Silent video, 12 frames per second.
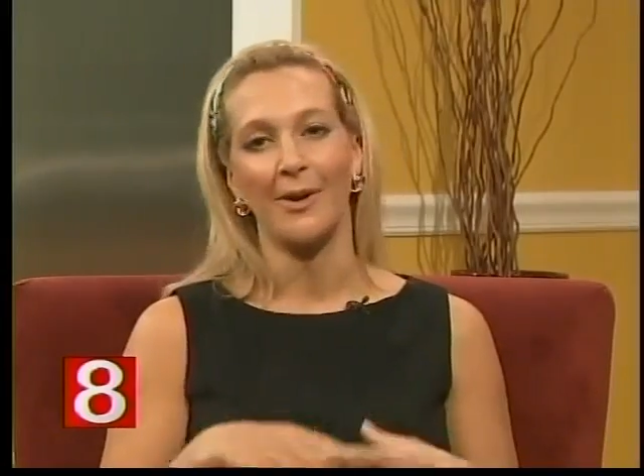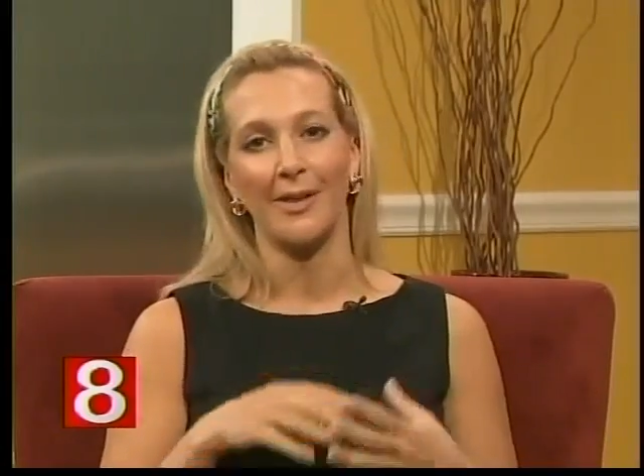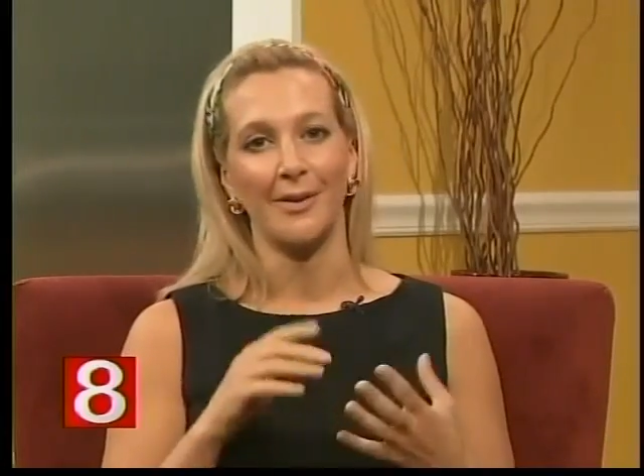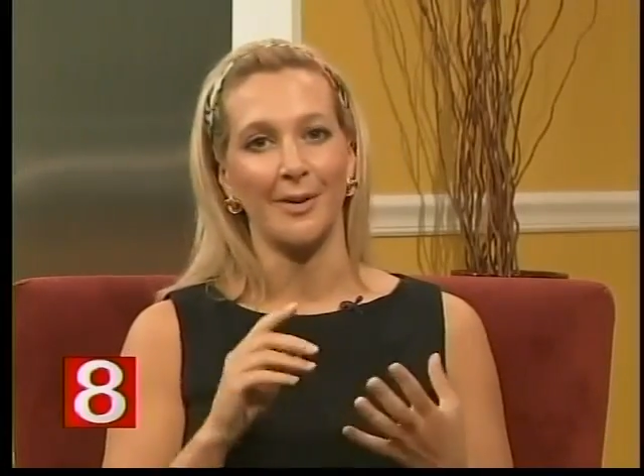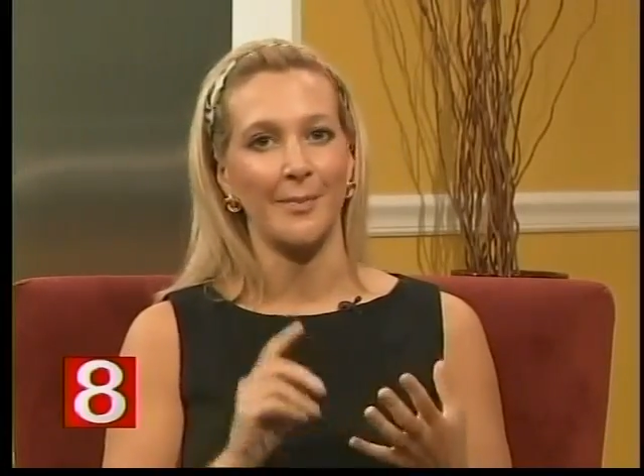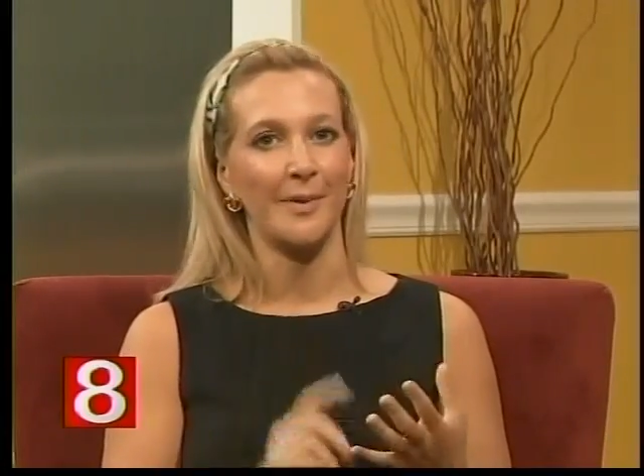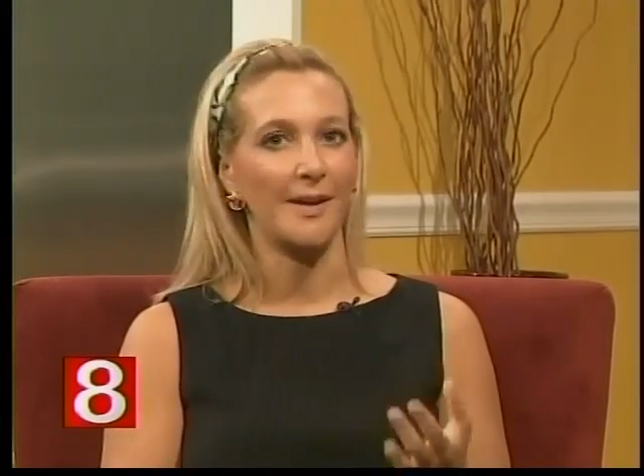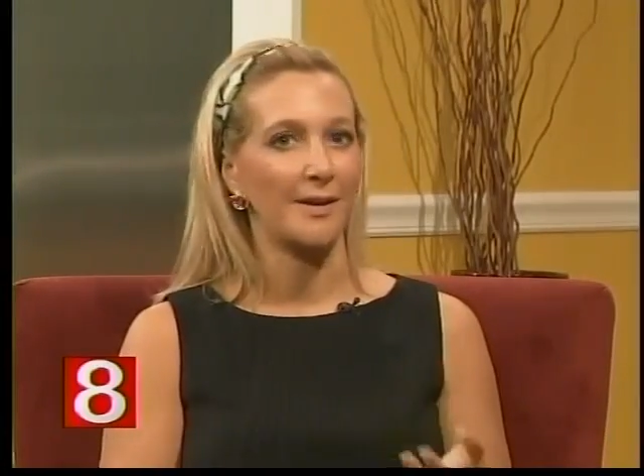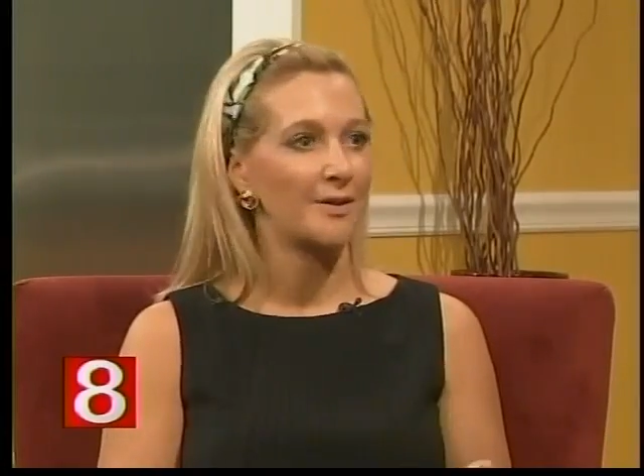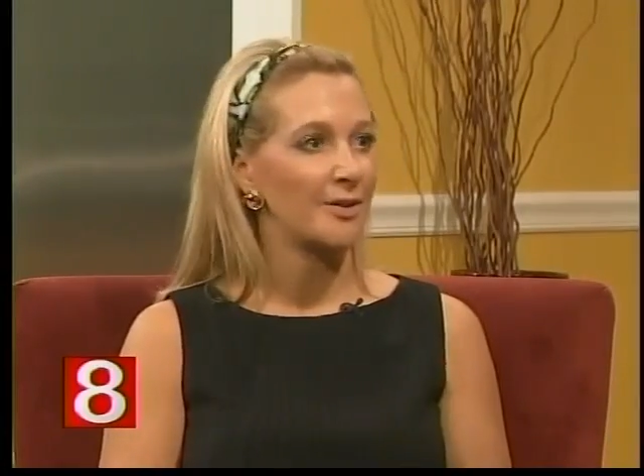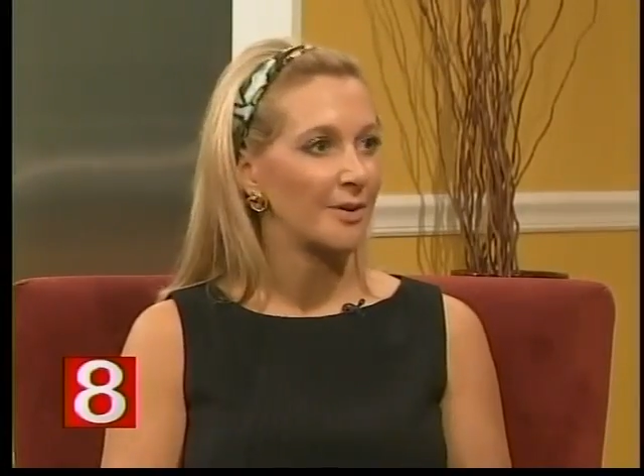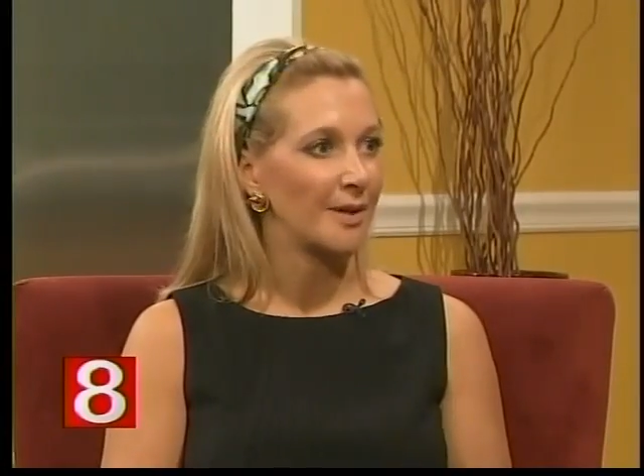Whether it
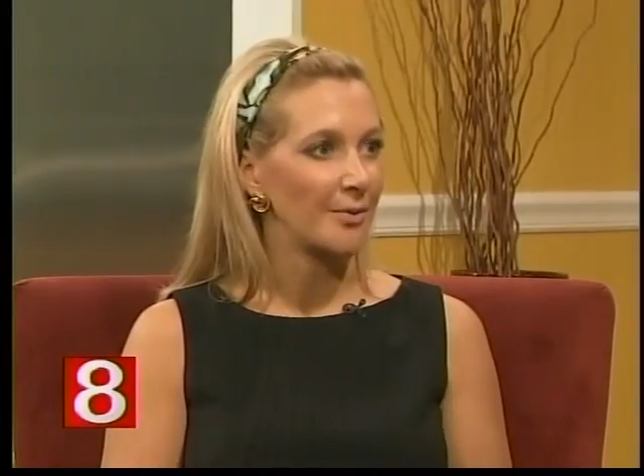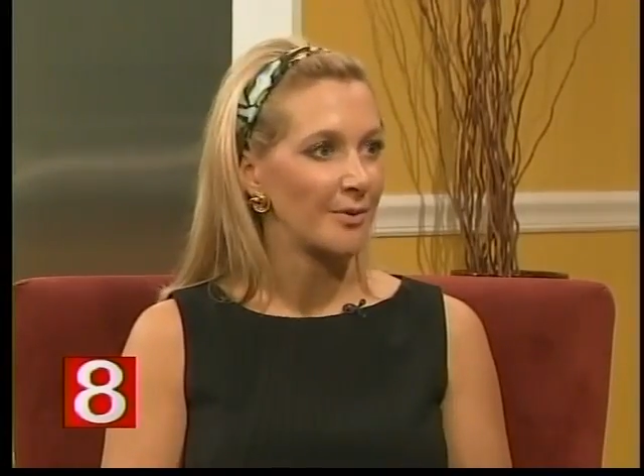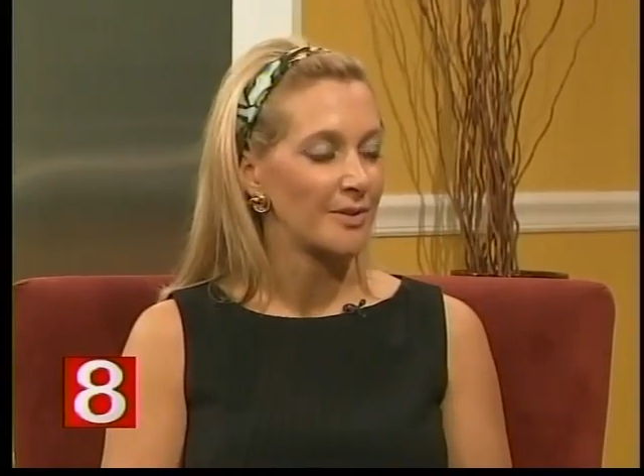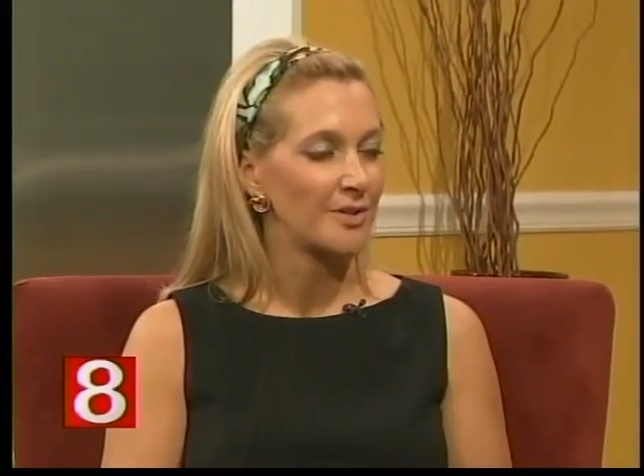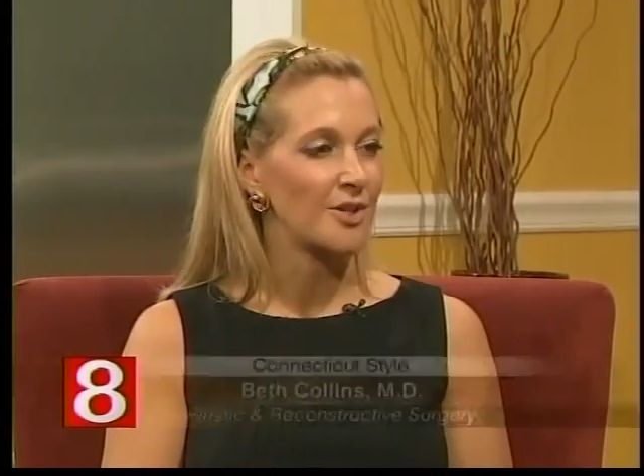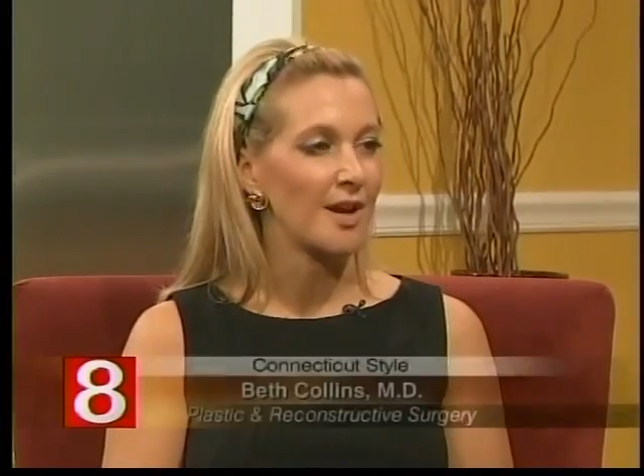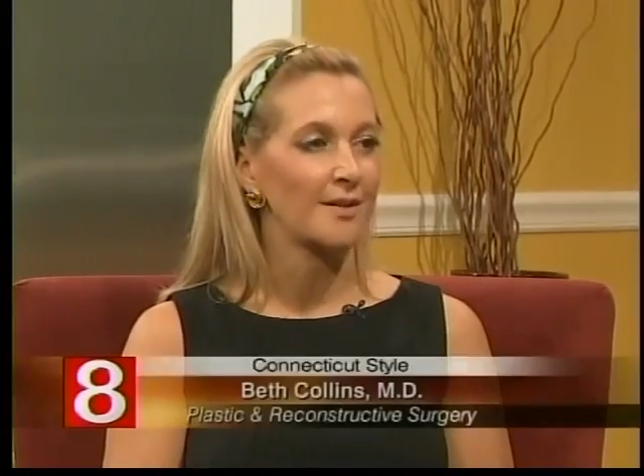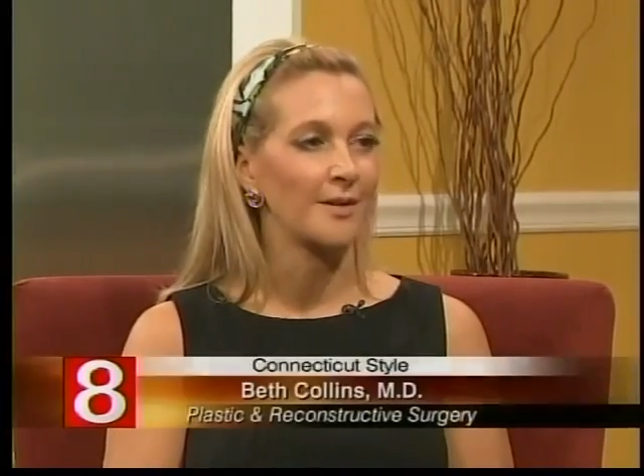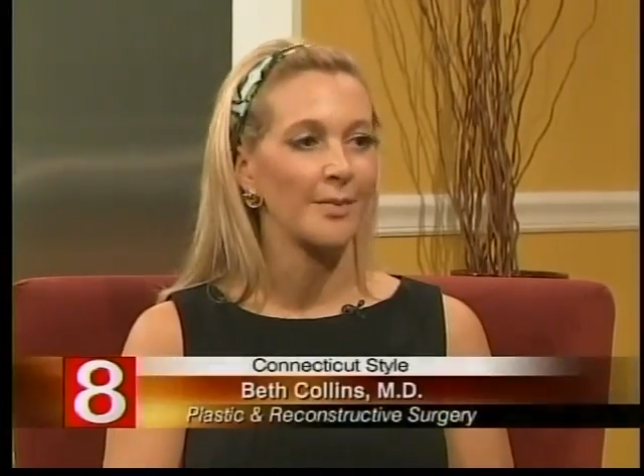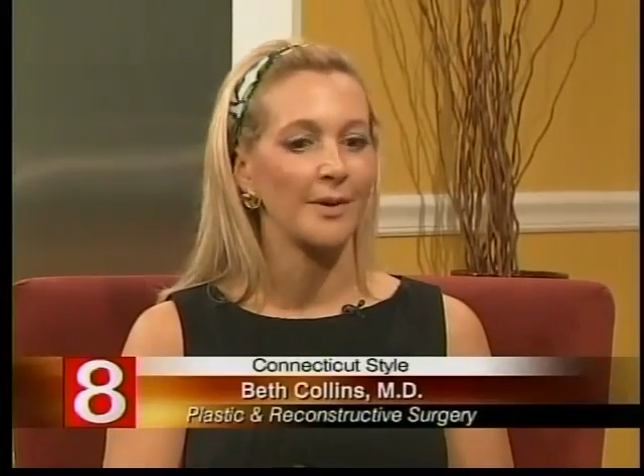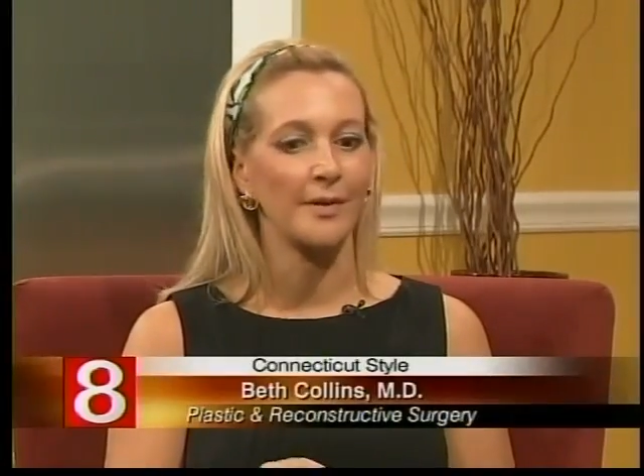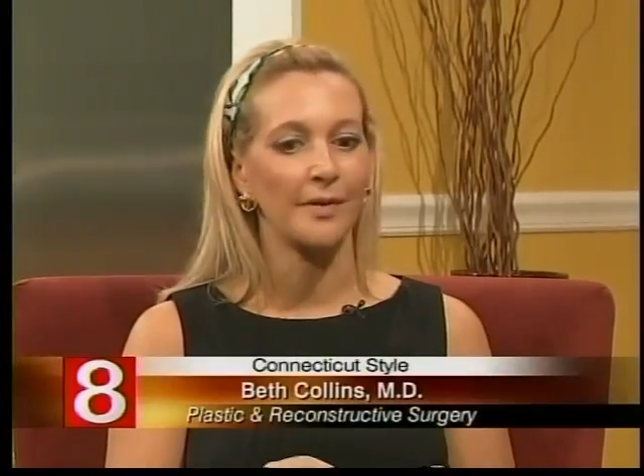be doing it with
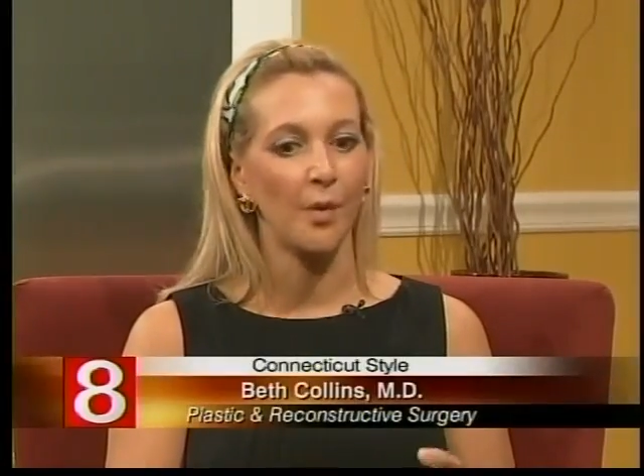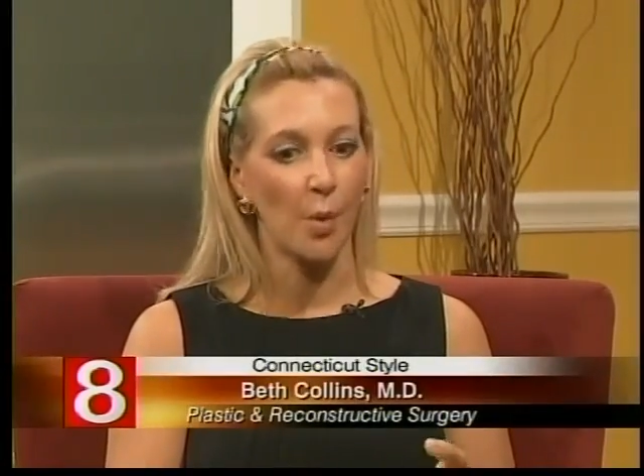injectables